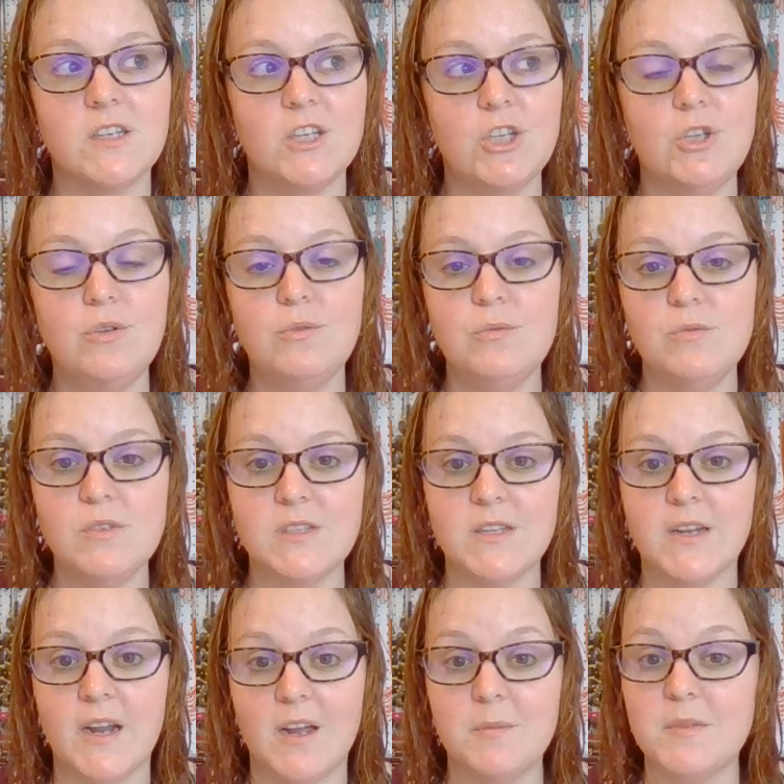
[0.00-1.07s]
cues
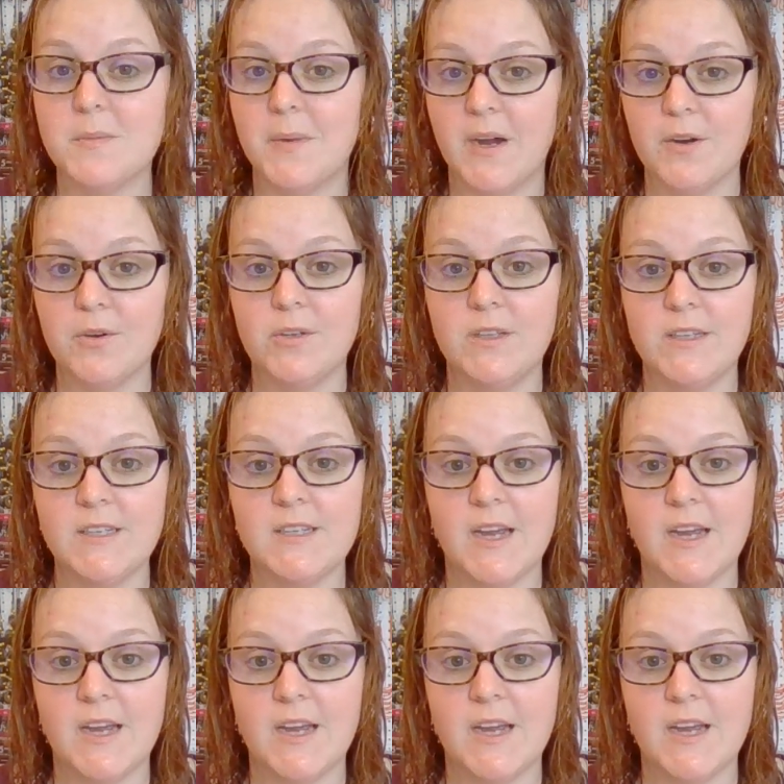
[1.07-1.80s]
that I'm spiraling